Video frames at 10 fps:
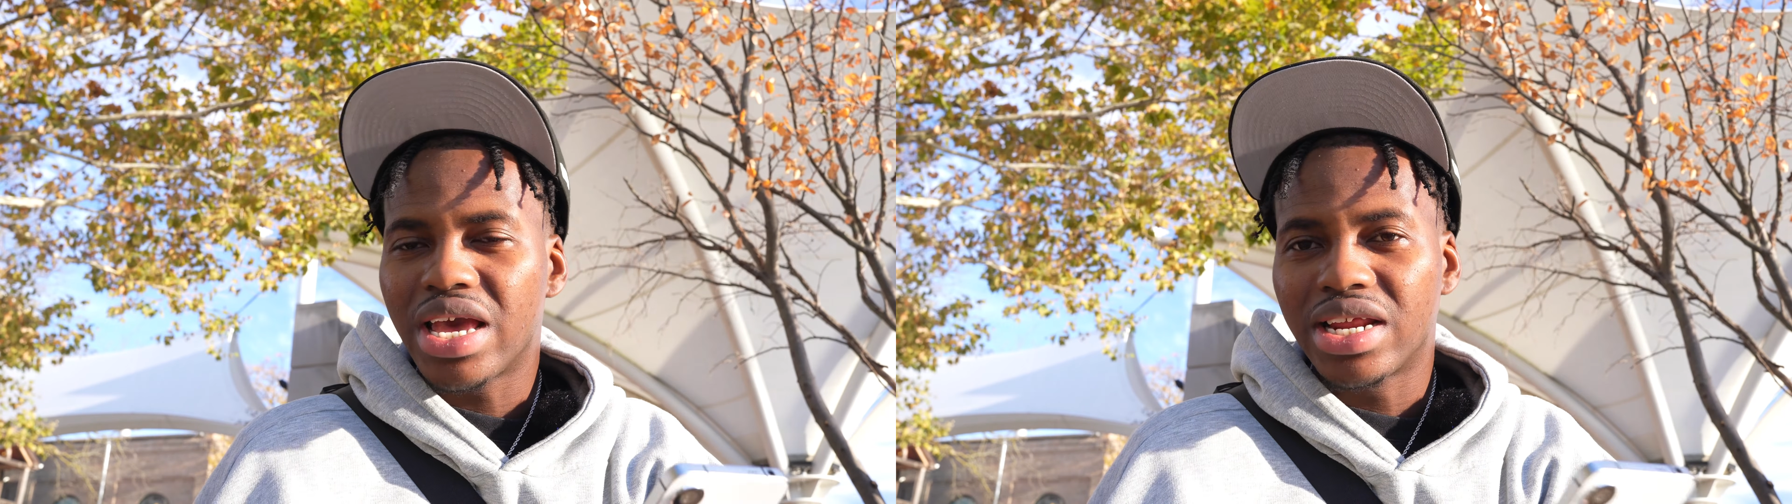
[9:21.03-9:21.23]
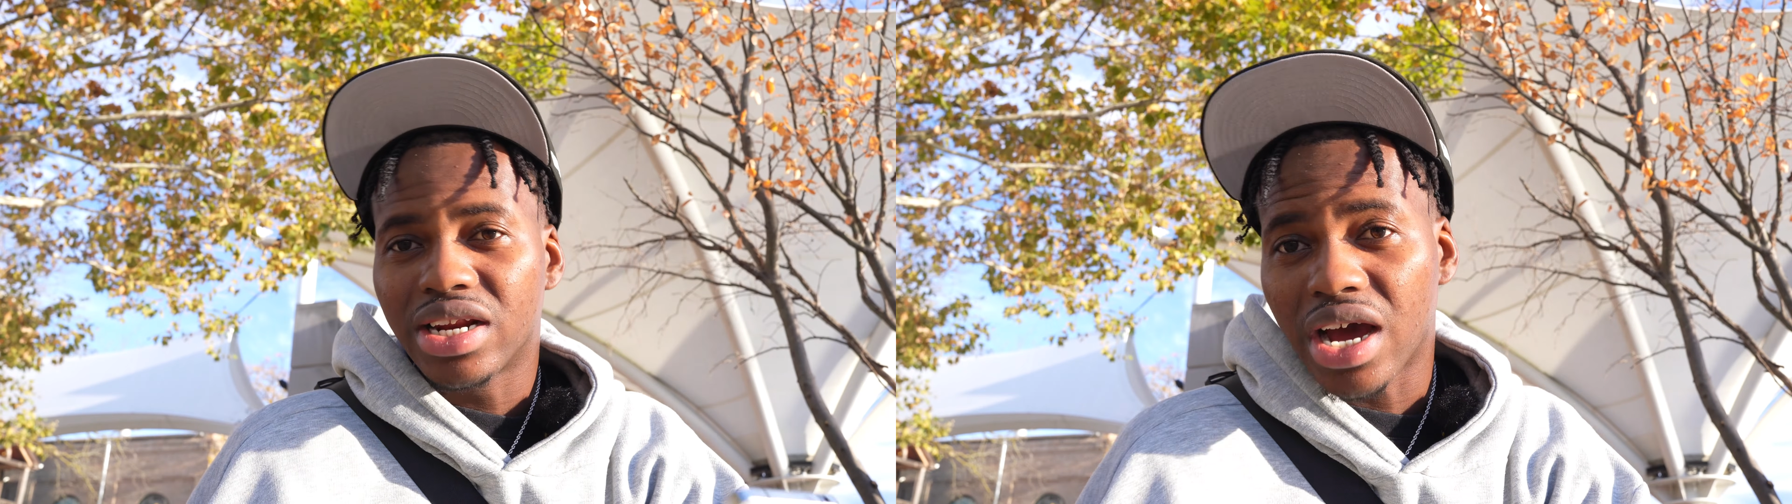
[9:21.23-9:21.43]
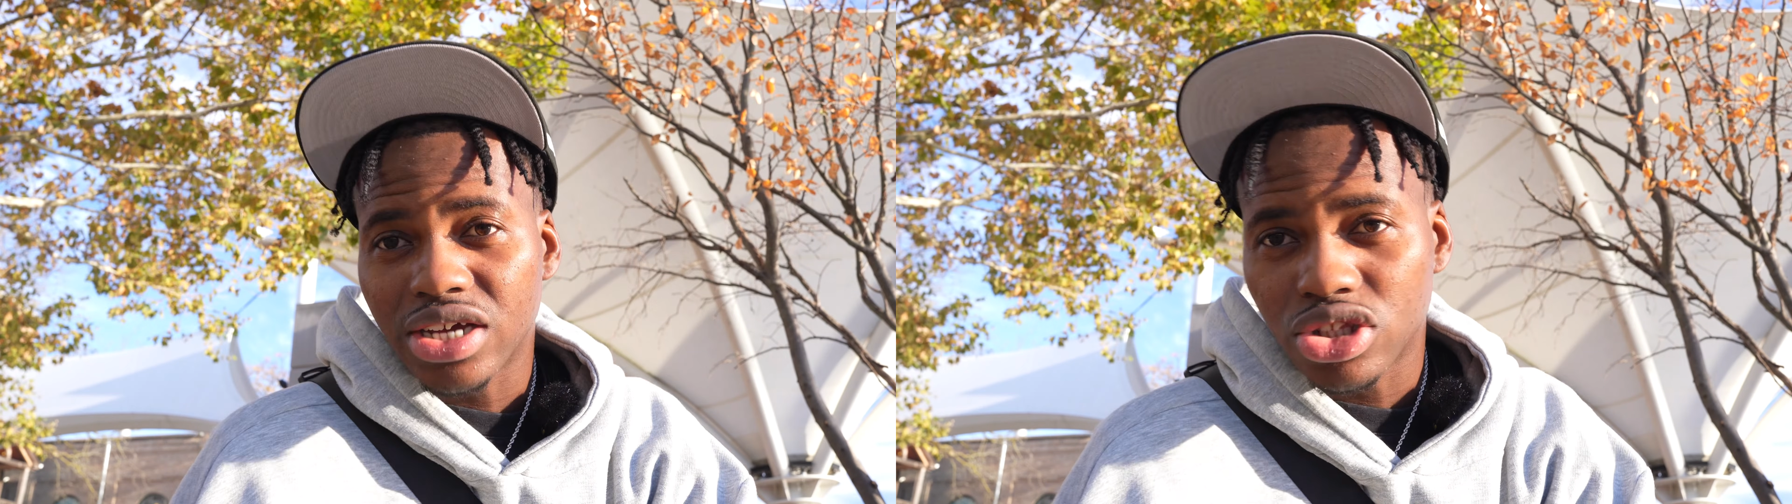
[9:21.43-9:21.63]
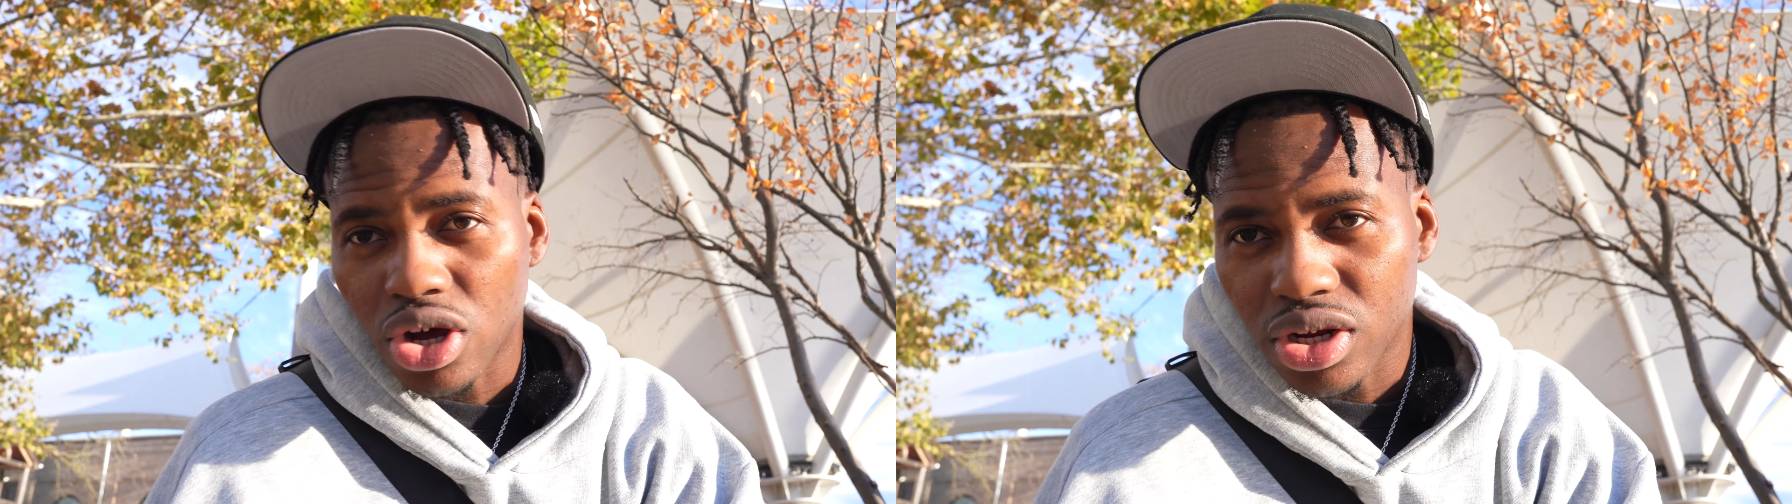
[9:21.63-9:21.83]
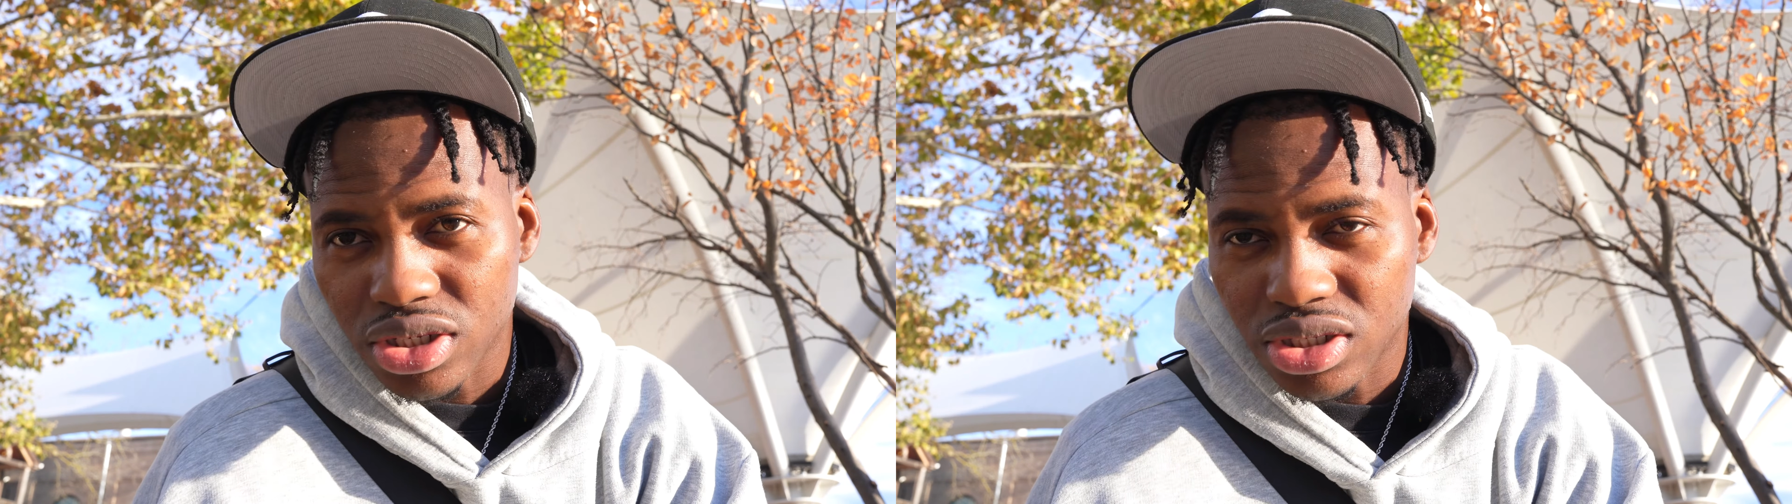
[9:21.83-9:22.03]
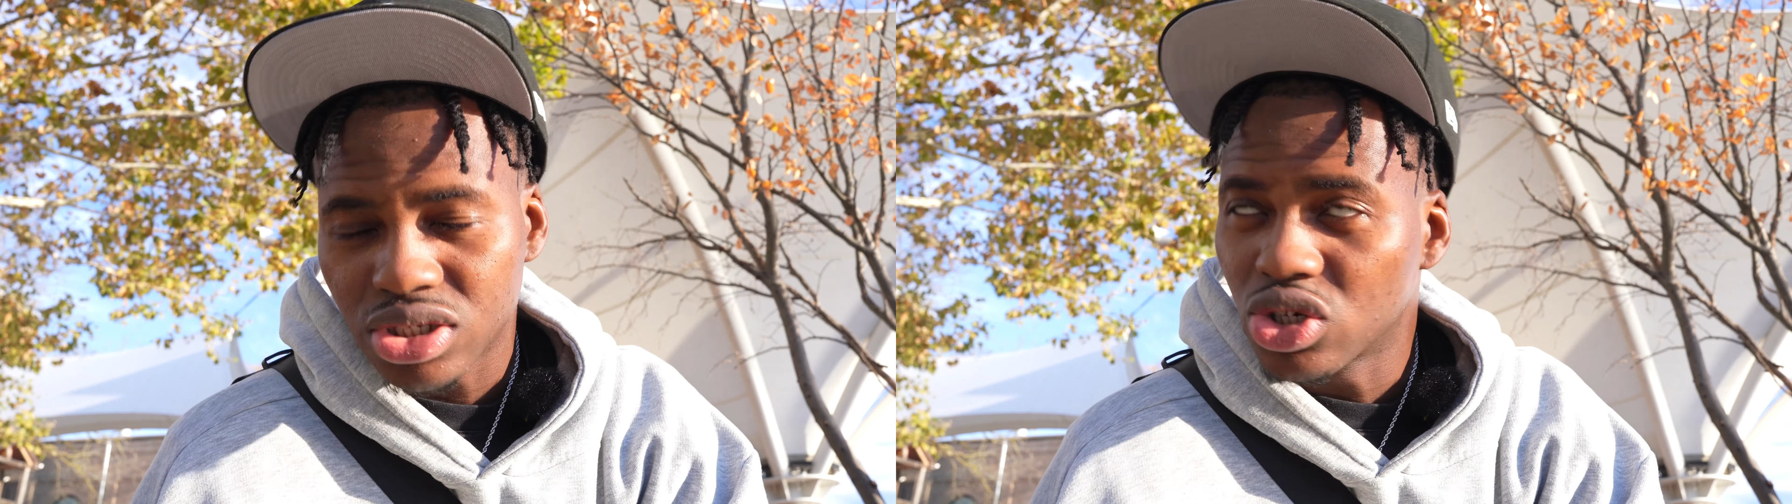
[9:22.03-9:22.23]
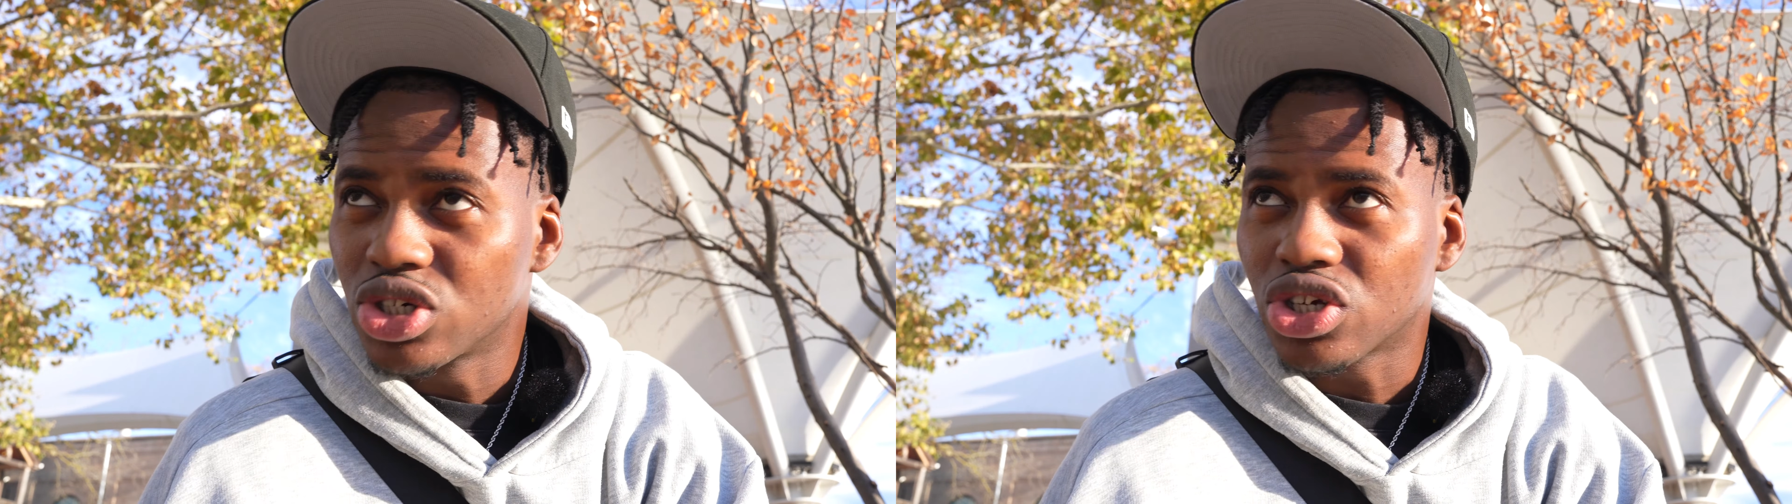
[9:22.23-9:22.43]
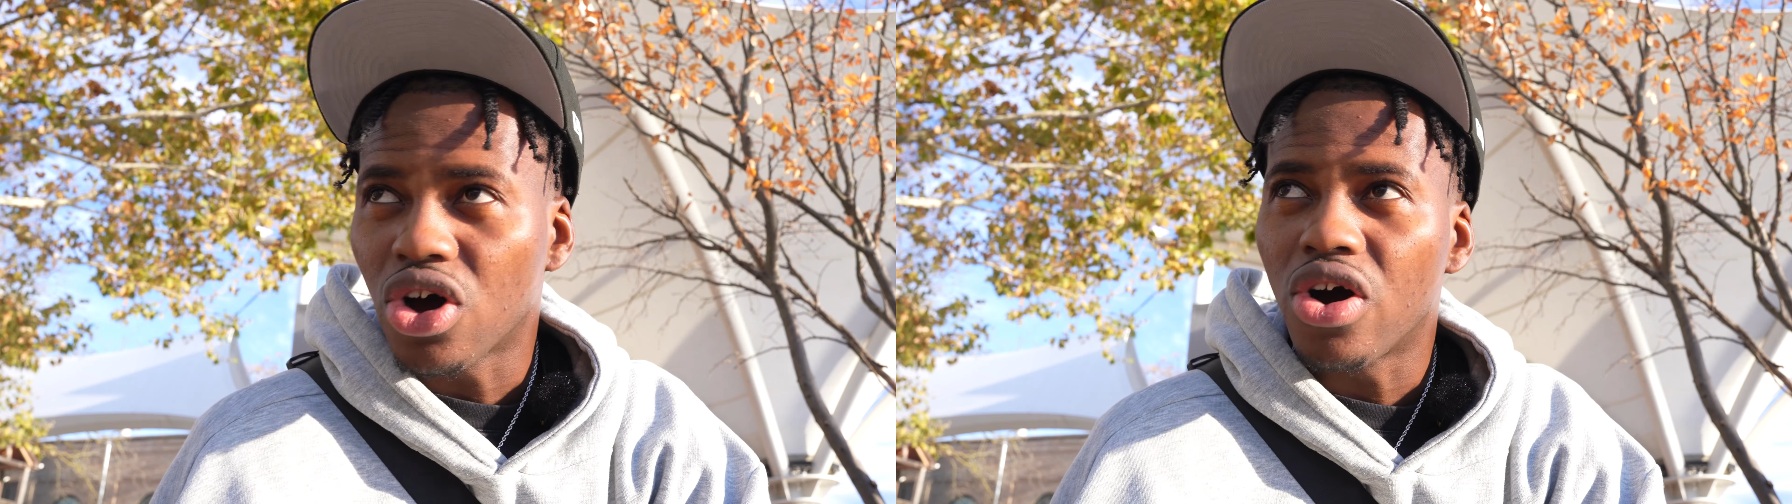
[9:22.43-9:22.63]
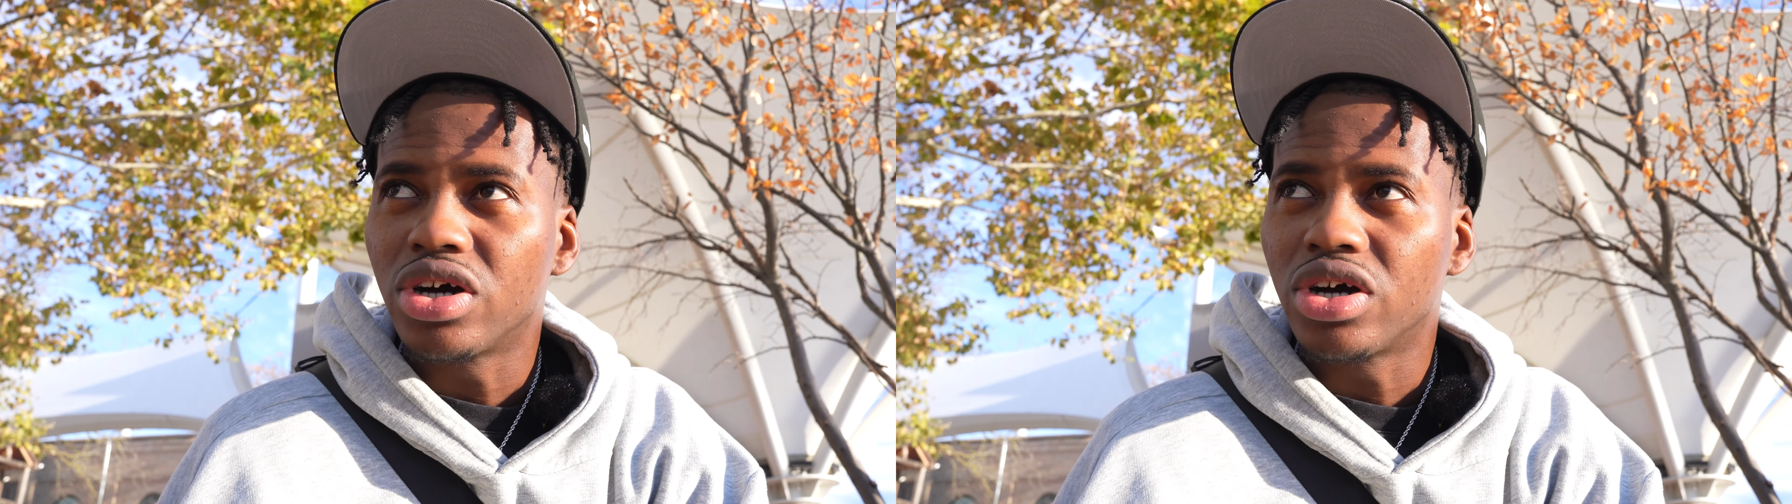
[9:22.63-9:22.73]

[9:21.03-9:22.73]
$89, so it's